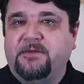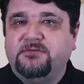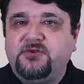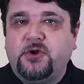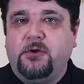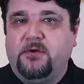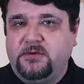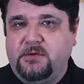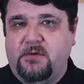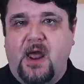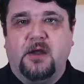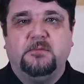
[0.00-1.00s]
and thrown on the
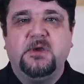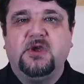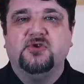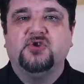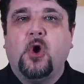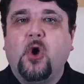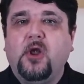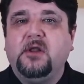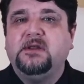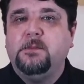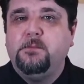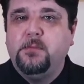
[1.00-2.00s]
ground because
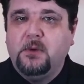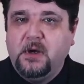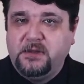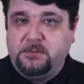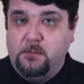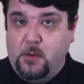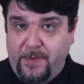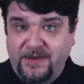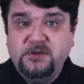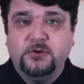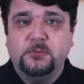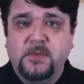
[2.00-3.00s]
all the bullet
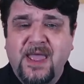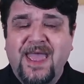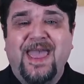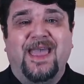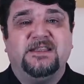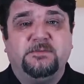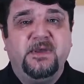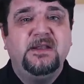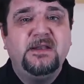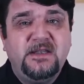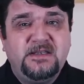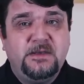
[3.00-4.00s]
momentum has
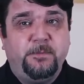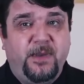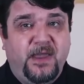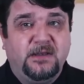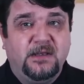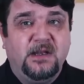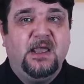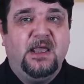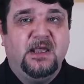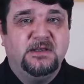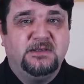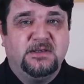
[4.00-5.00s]
been dissipated
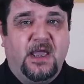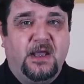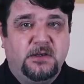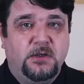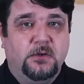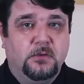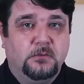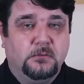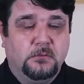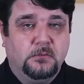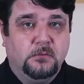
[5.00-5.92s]
inside you.